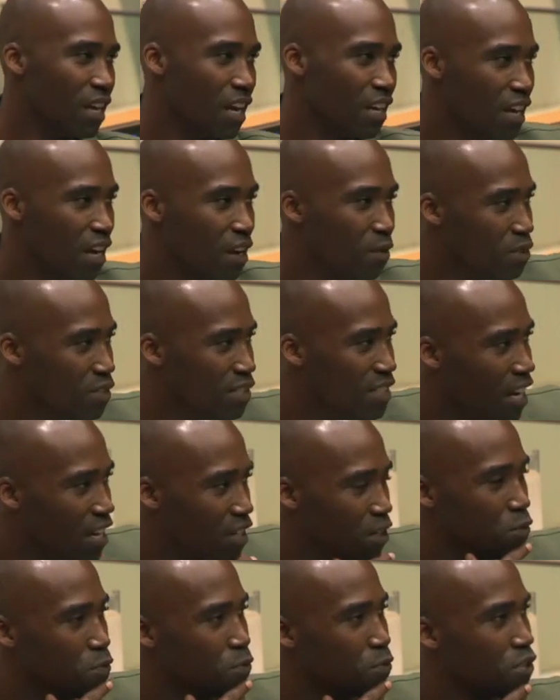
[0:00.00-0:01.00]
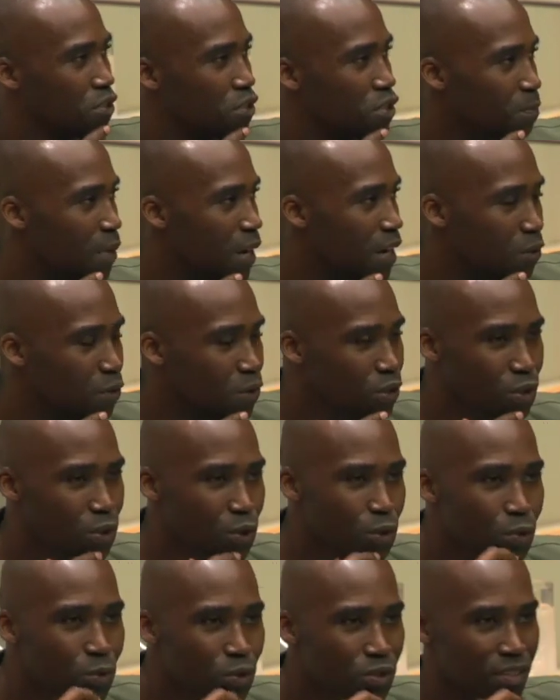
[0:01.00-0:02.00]
I was diagnosed with a spinal
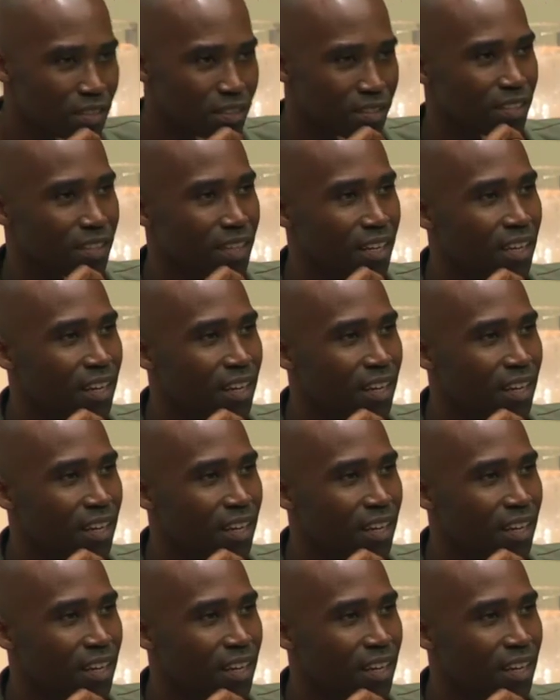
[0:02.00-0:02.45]
contusion,